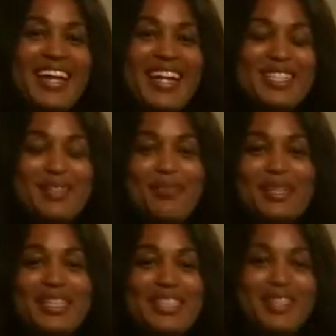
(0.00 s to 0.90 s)
guys, it's
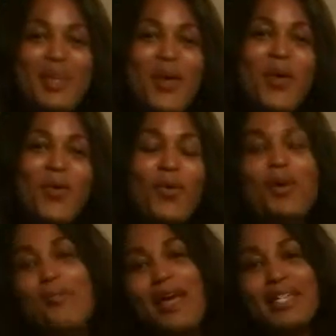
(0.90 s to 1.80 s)
Belinda.
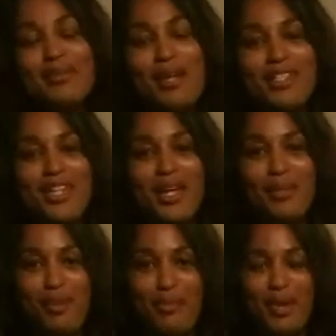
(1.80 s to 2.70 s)
Welcome back to my
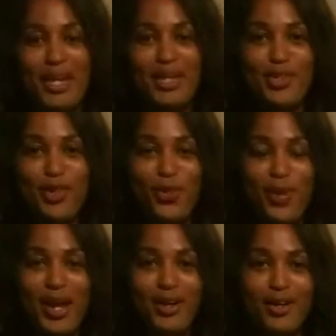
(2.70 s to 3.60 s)
channel, my page, Oh
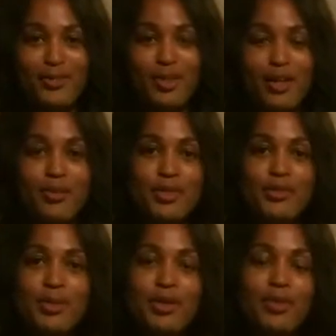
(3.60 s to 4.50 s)
Wow,
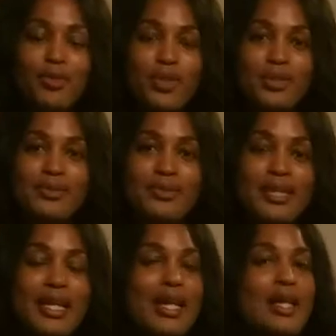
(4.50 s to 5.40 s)
Overcomers with Our Word.
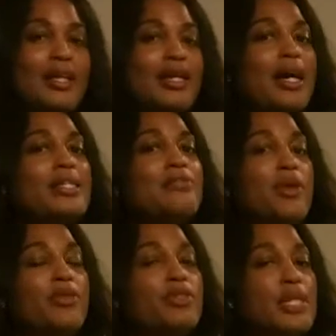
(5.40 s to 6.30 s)
Guys,
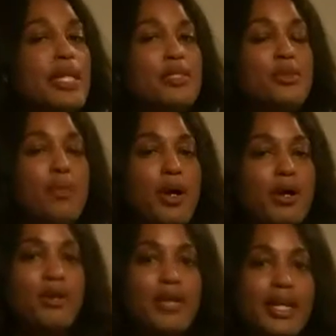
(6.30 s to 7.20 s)
Mother's Day is
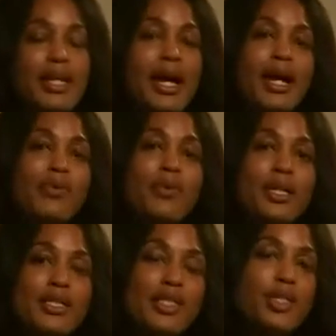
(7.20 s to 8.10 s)
tomorrow, and I
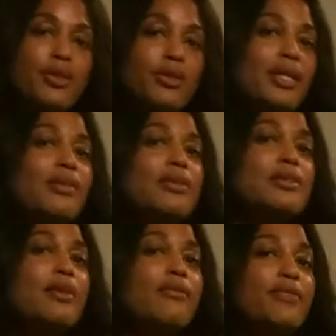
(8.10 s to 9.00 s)
wanted to get
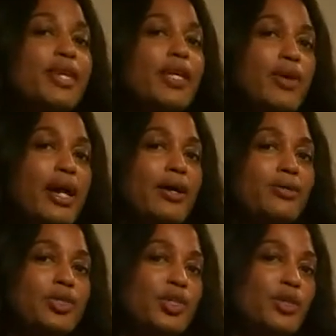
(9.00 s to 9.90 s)
this video
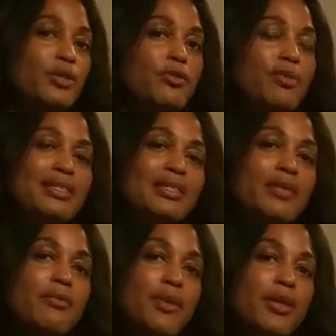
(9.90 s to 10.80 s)
out to my
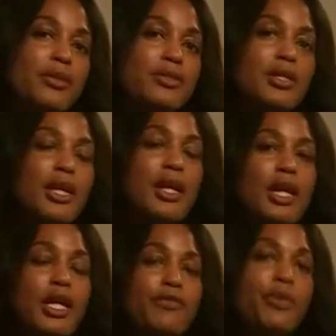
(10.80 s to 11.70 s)
single mothers.
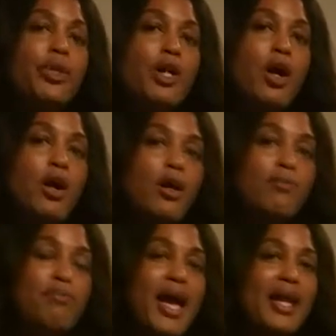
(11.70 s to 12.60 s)
If you
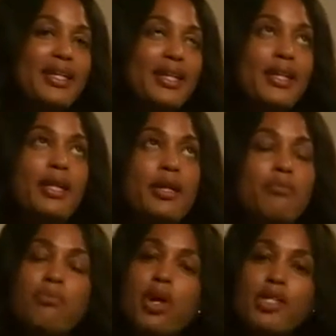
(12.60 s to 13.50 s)
recall, back
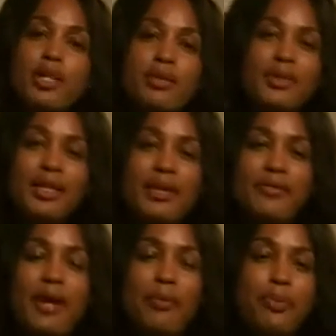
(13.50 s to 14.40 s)
in March, I
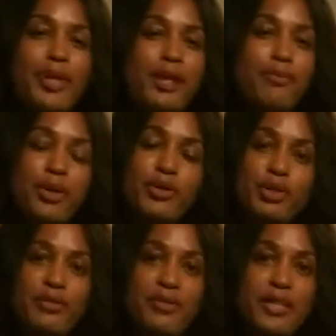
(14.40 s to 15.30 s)
believe, I put out a
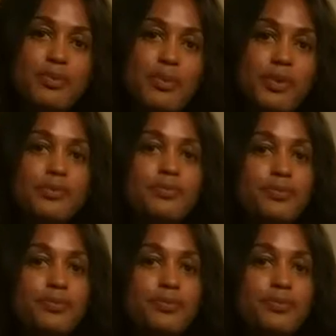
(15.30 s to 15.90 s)
post on Facebook